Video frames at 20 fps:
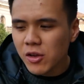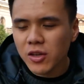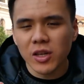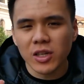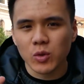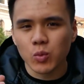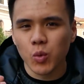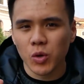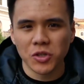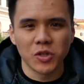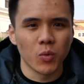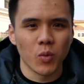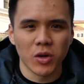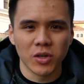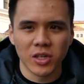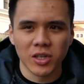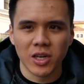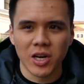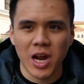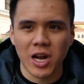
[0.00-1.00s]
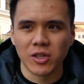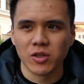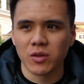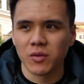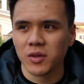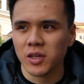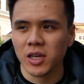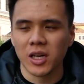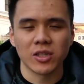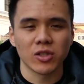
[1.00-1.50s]
It's what you want in an
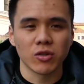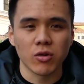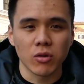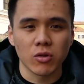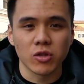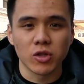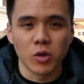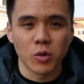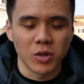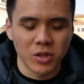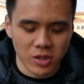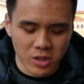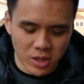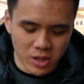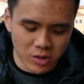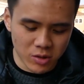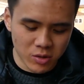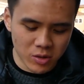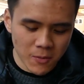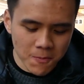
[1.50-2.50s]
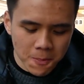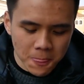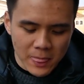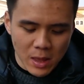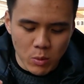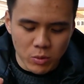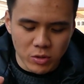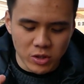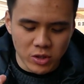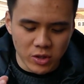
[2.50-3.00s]
anchovy. It's not too intense,
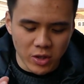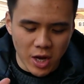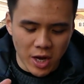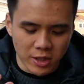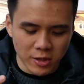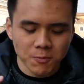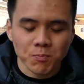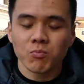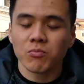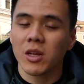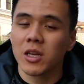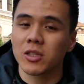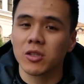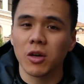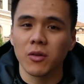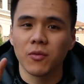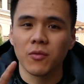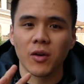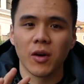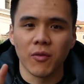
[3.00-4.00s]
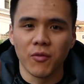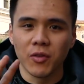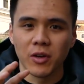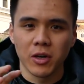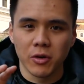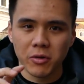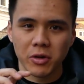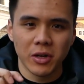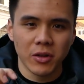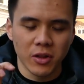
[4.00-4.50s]
which is nice. It's got a
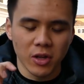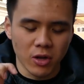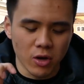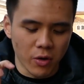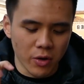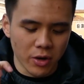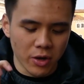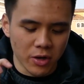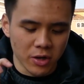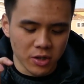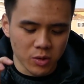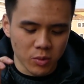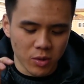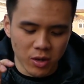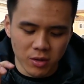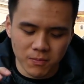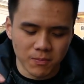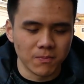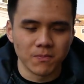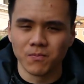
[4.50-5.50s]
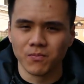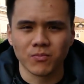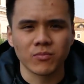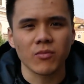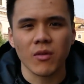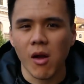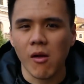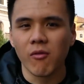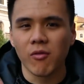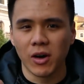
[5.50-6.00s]
vinegary thing going on as well.
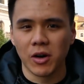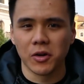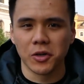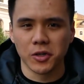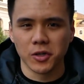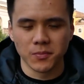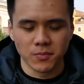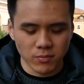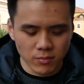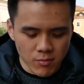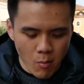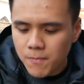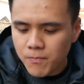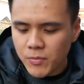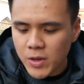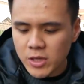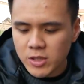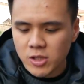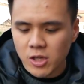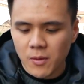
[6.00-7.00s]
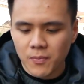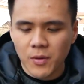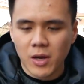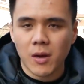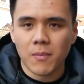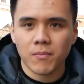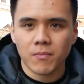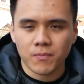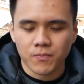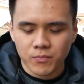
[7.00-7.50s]
Very good. Next up,
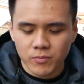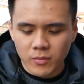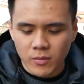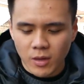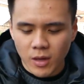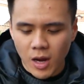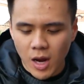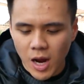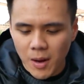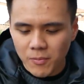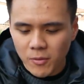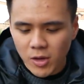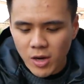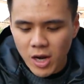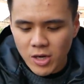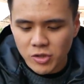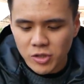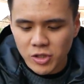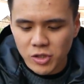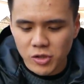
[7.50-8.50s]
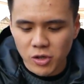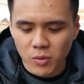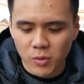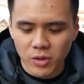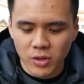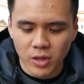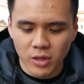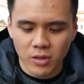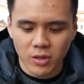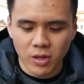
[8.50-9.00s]
I'm not actually sure
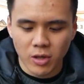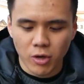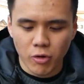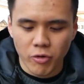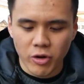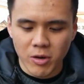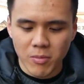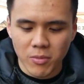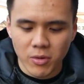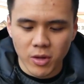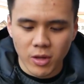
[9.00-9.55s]
what the cream